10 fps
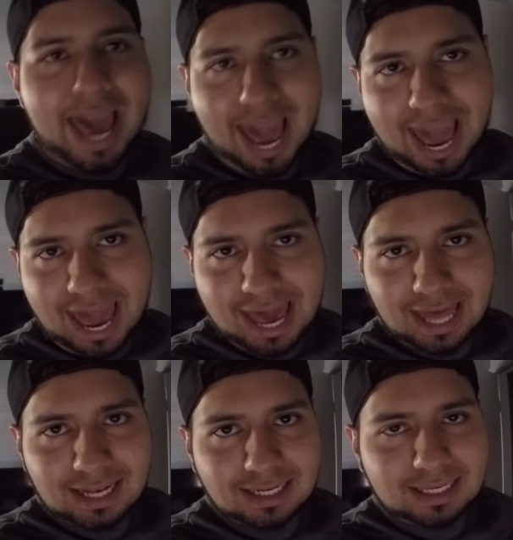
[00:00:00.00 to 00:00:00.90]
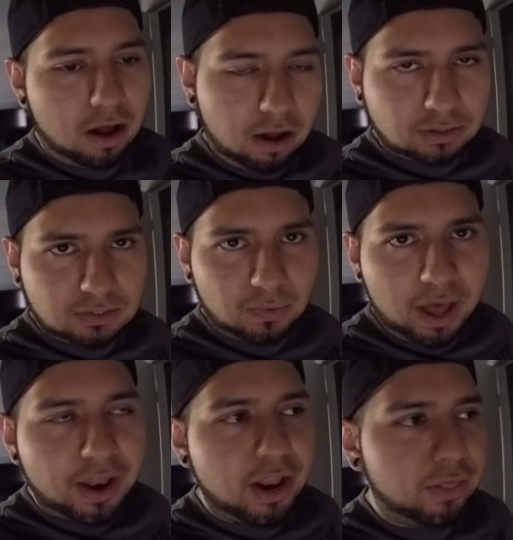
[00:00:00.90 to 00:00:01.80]
And also
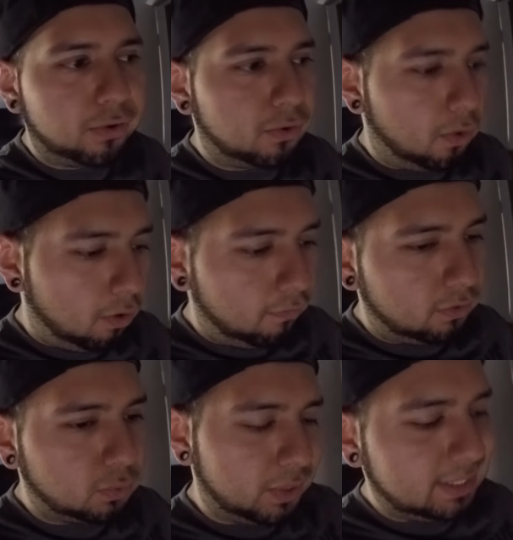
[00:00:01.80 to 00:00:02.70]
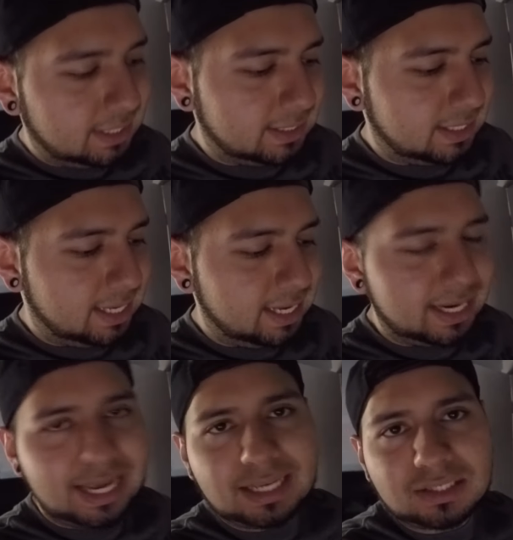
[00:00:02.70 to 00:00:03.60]
another goal for
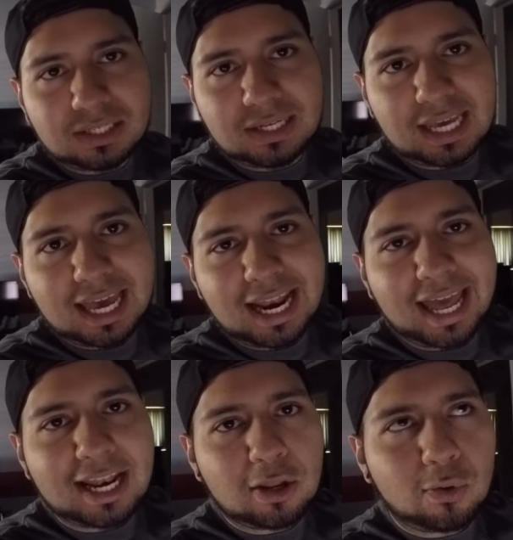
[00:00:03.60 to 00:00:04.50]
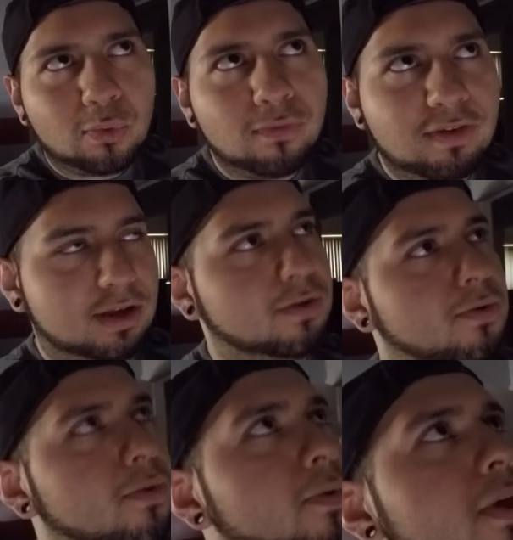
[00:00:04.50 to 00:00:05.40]
2016 is to get a new
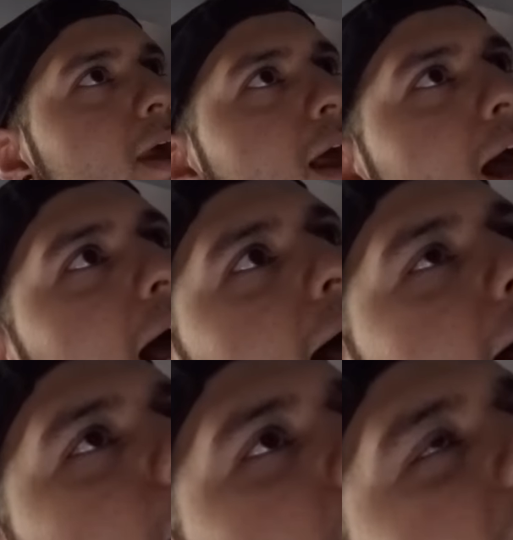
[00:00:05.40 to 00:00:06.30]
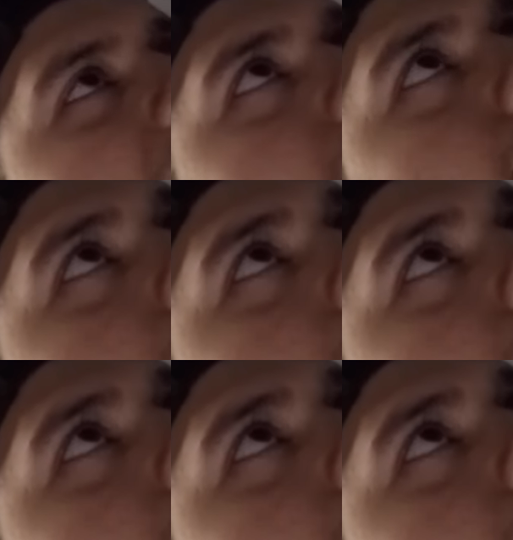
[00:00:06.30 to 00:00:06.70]
vehicle. I didn't